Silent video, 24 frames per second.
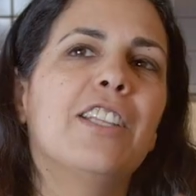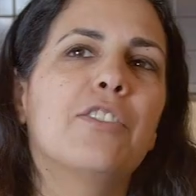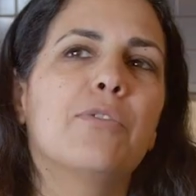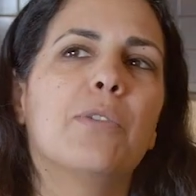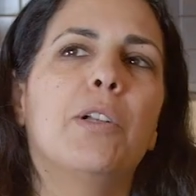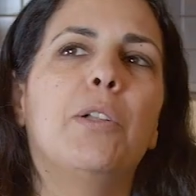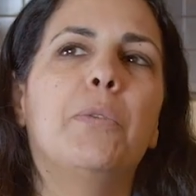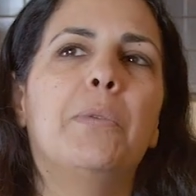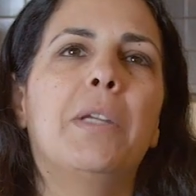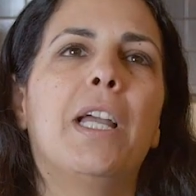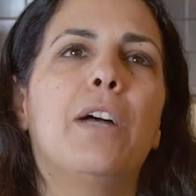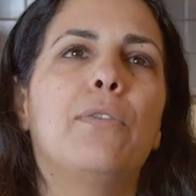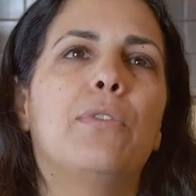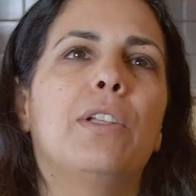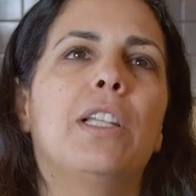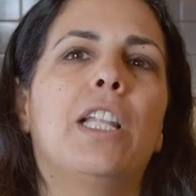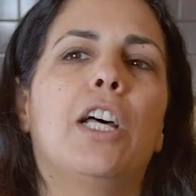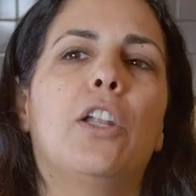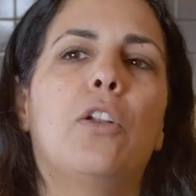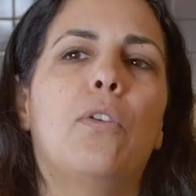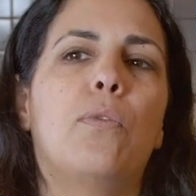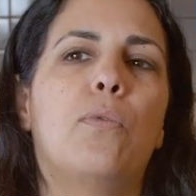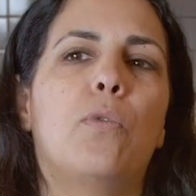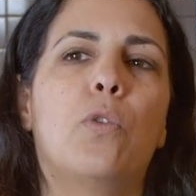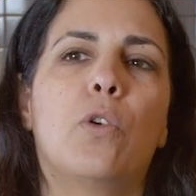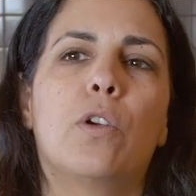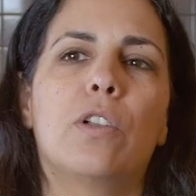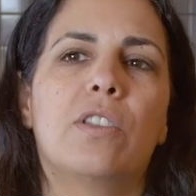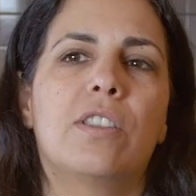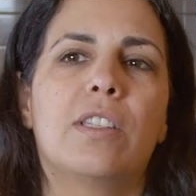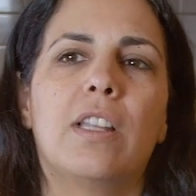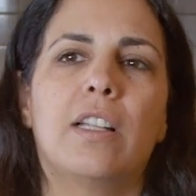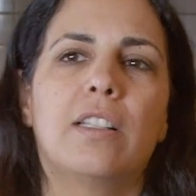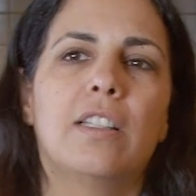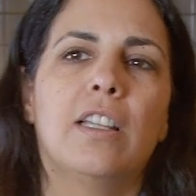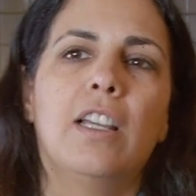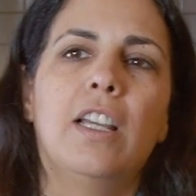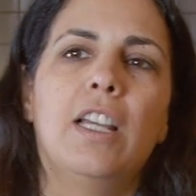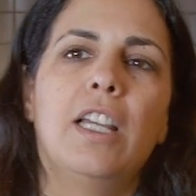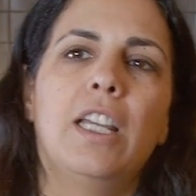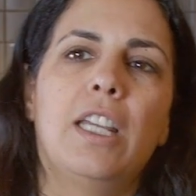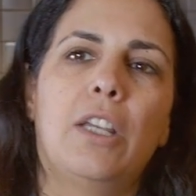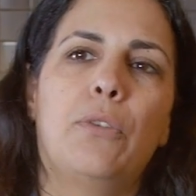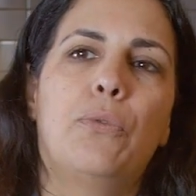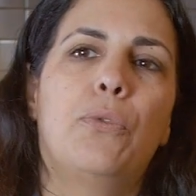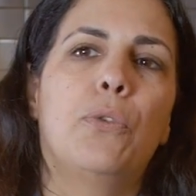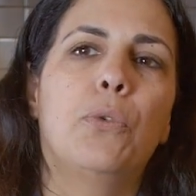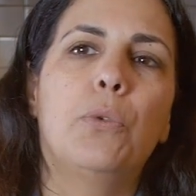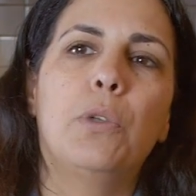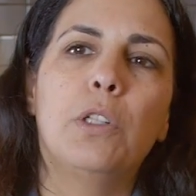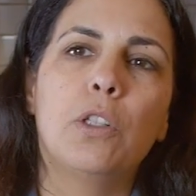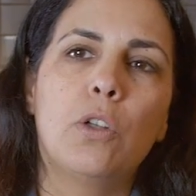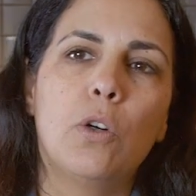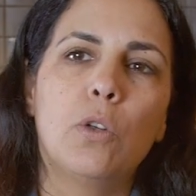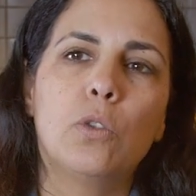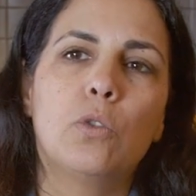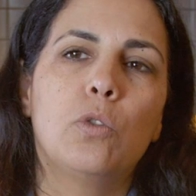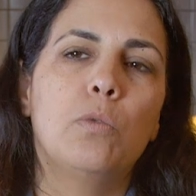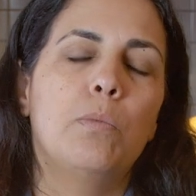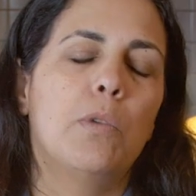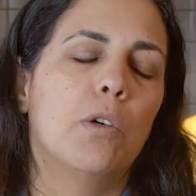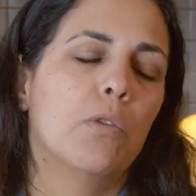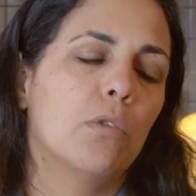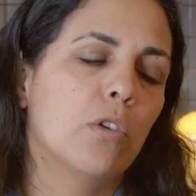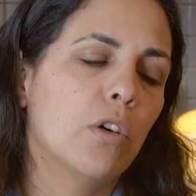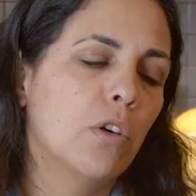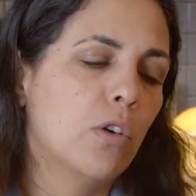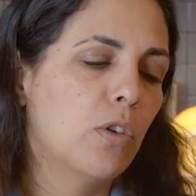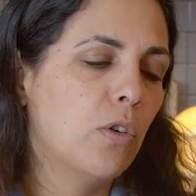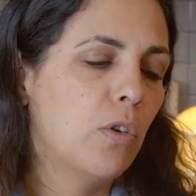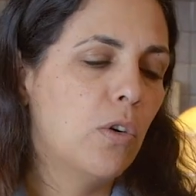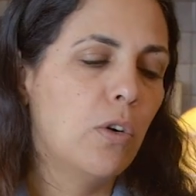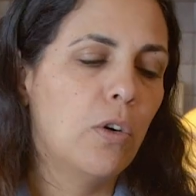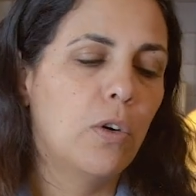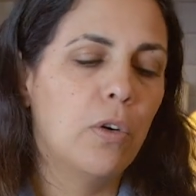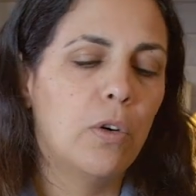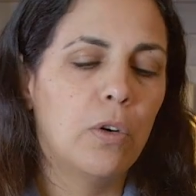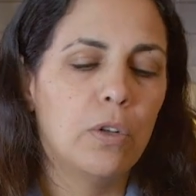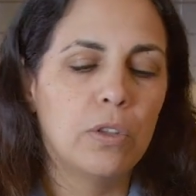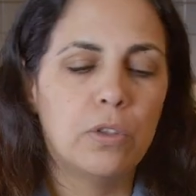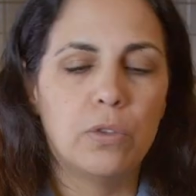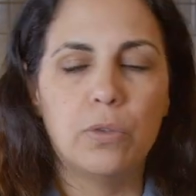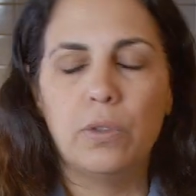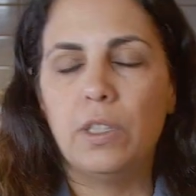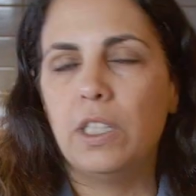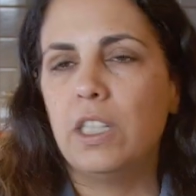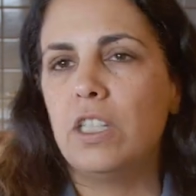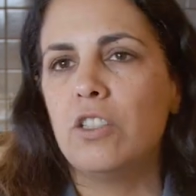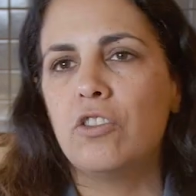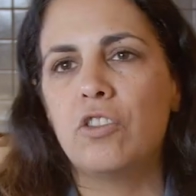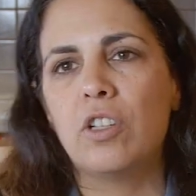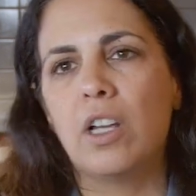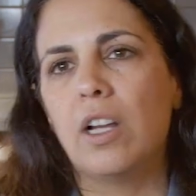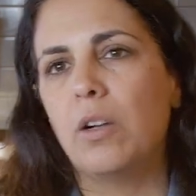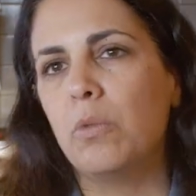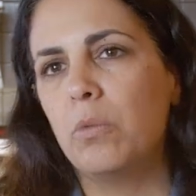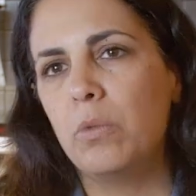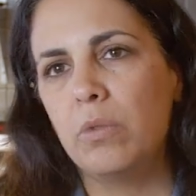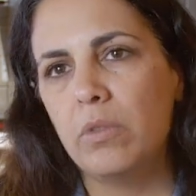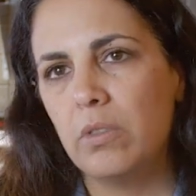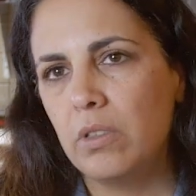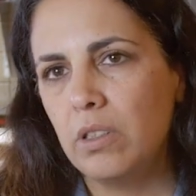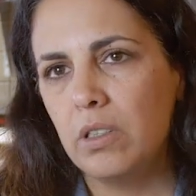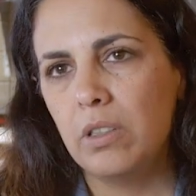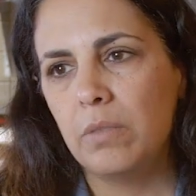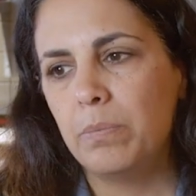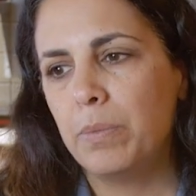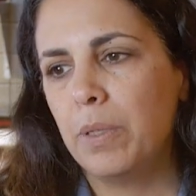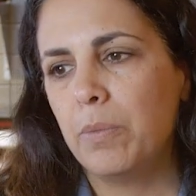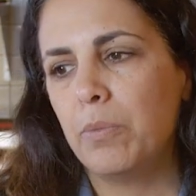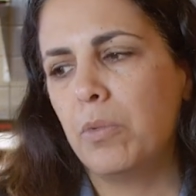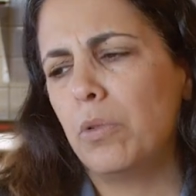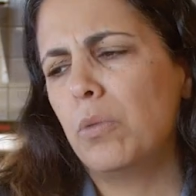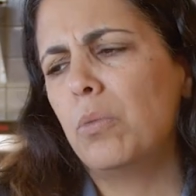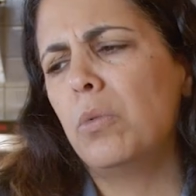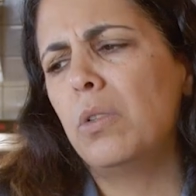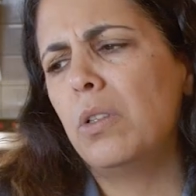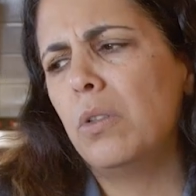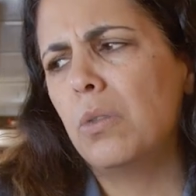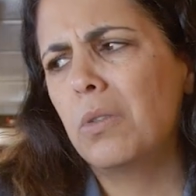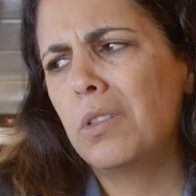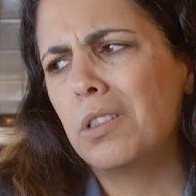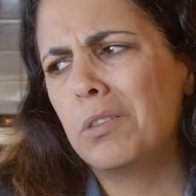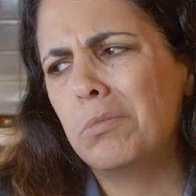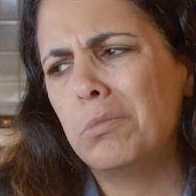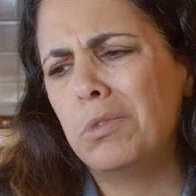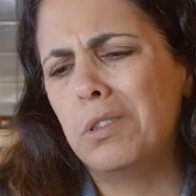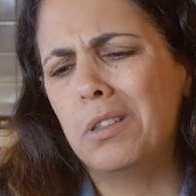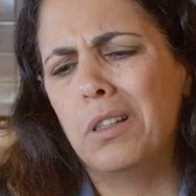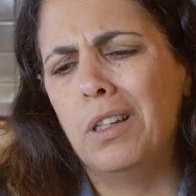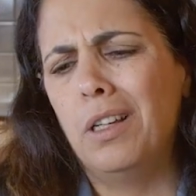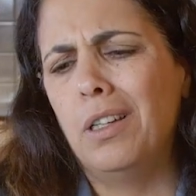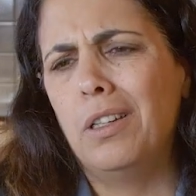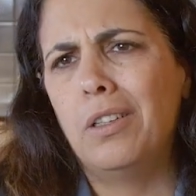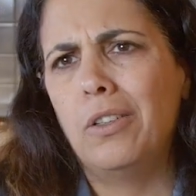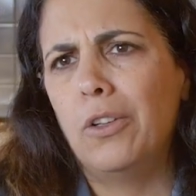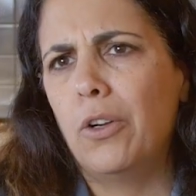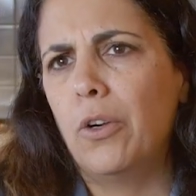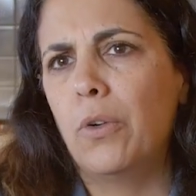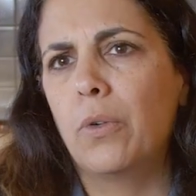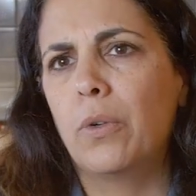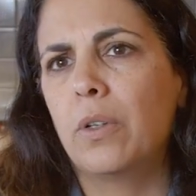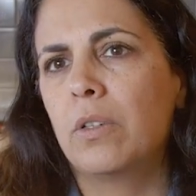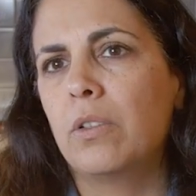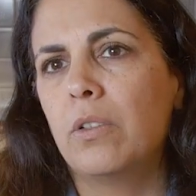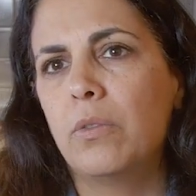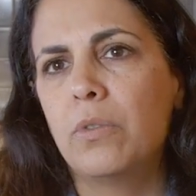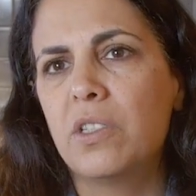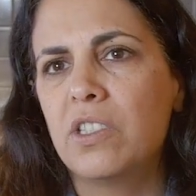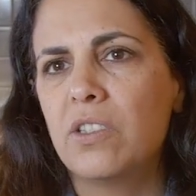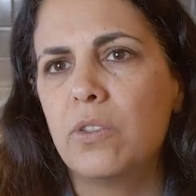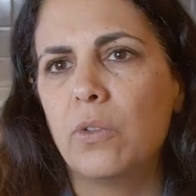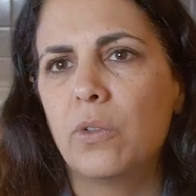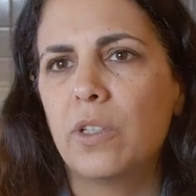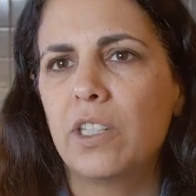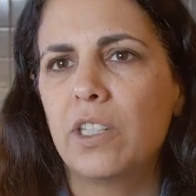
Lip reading: Israel we have a lot of words that if you will go to Morocco or Tunisia, people would look at me, no, there is no